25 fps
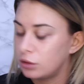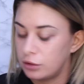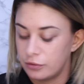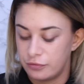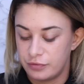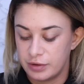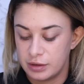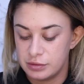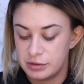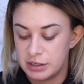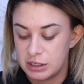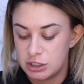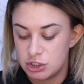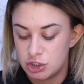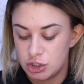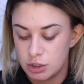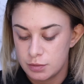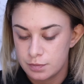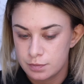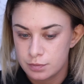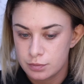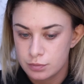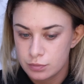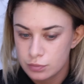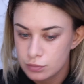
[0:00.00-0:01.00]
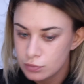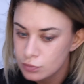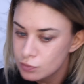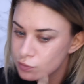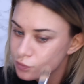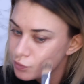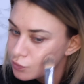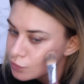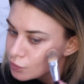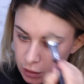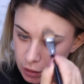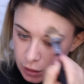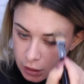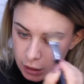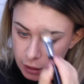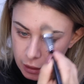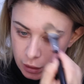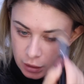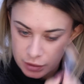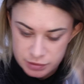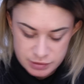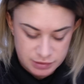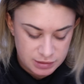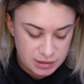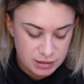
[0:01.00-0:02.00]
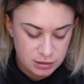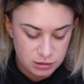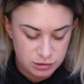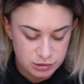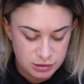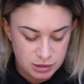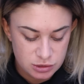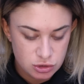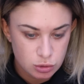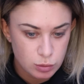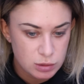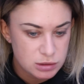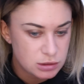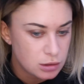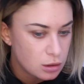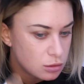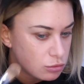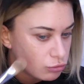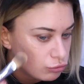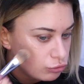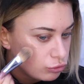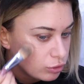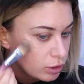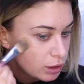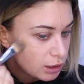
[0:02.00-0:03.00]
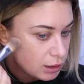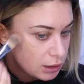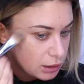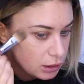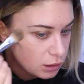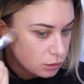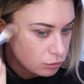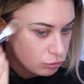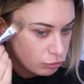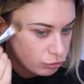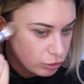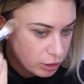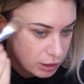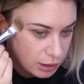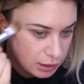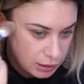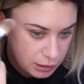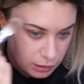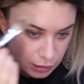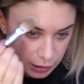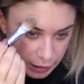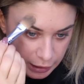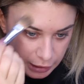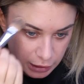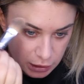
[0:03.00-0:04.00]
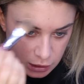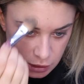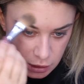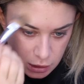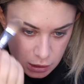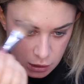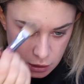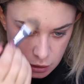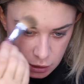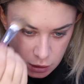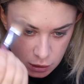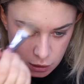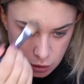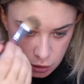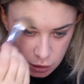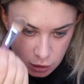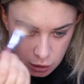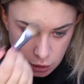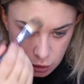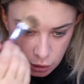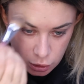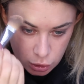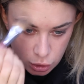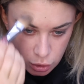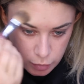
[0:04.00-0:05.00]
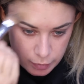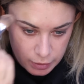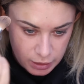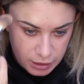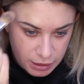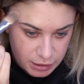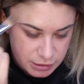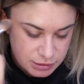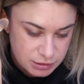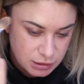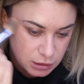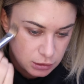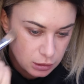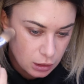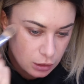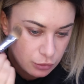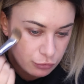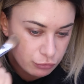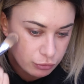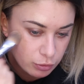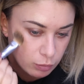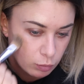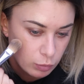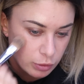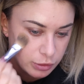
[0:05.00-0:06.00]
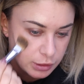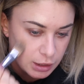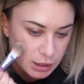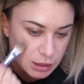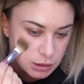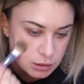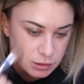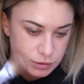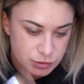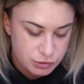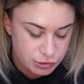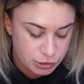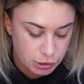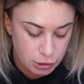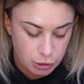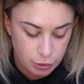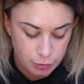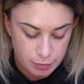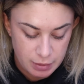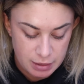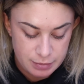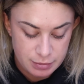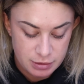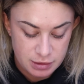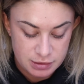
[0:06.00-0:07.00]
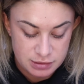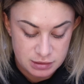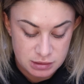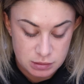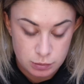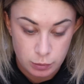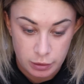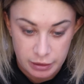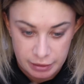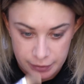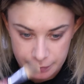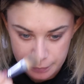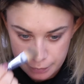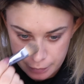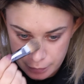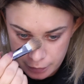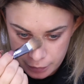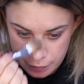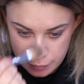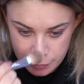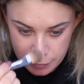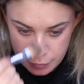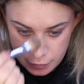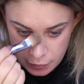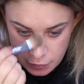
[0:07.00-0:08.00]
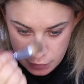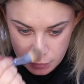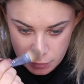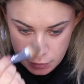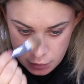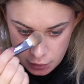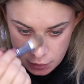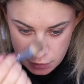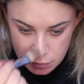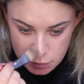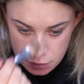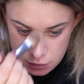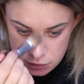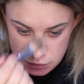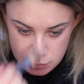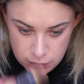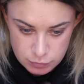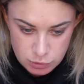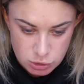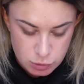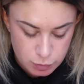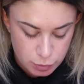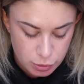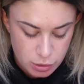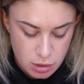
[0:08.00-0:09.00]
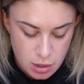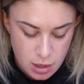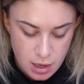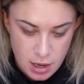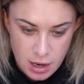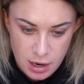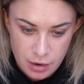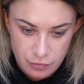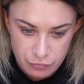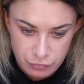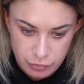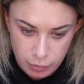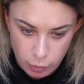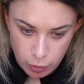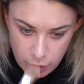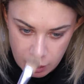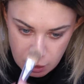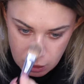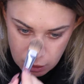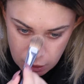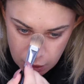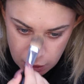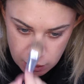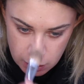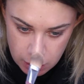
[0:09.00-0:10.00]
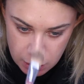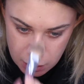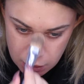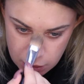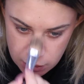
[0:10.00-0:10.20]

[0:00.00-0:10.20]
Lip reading: the foundation, and her skin does always look really, really like illuminated, like from within, so maybe this is why. So I'm just putting it everywhere